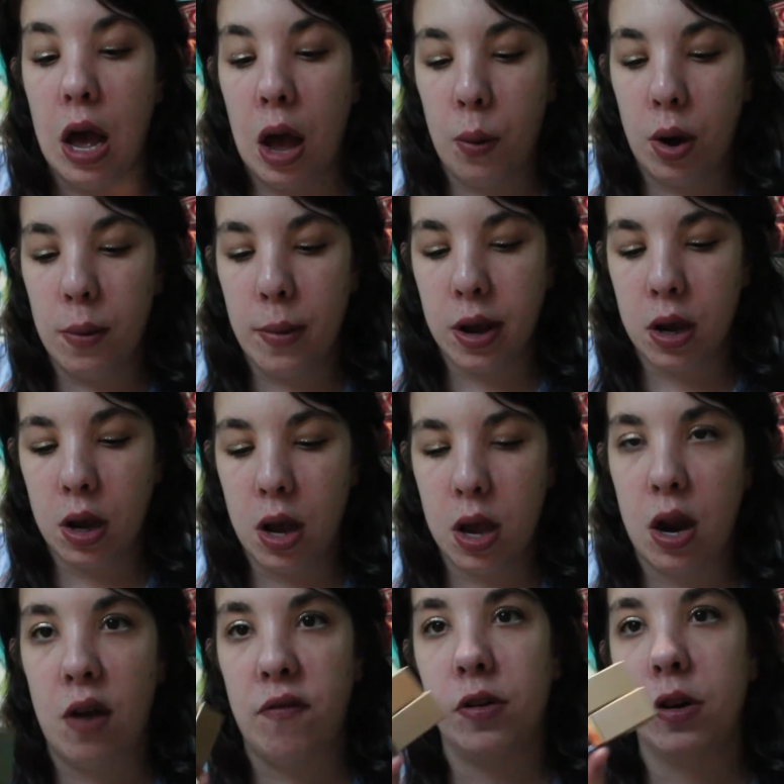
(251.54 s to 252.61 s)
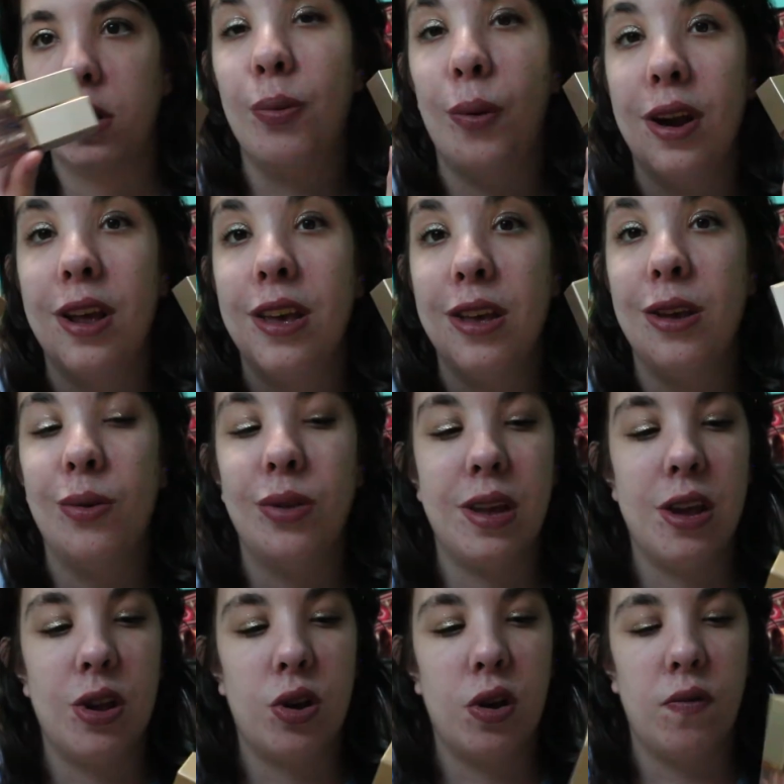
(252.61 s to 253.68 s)
I want to make an effort. I just want to use
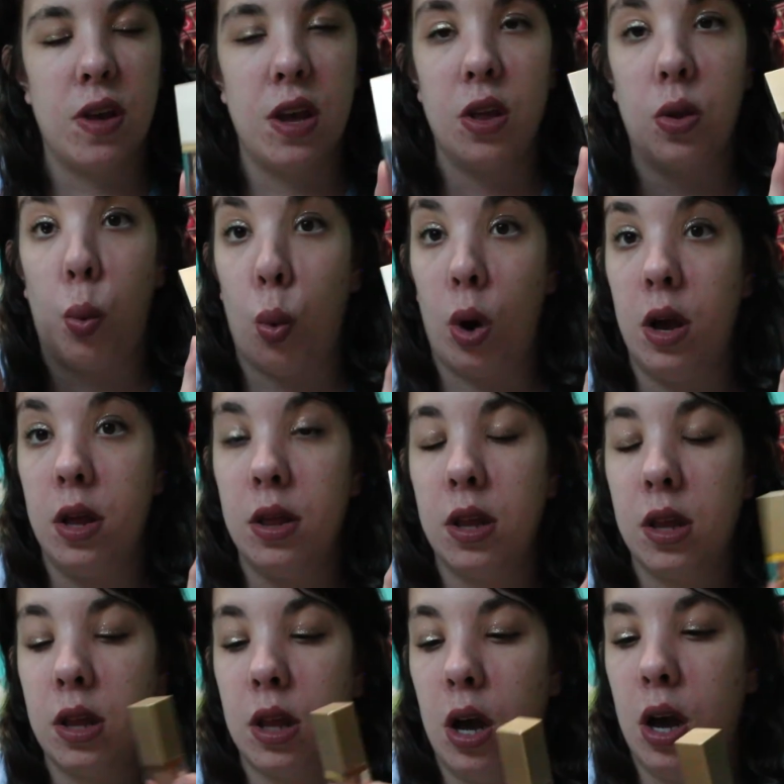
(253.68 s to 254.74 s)
each of these once.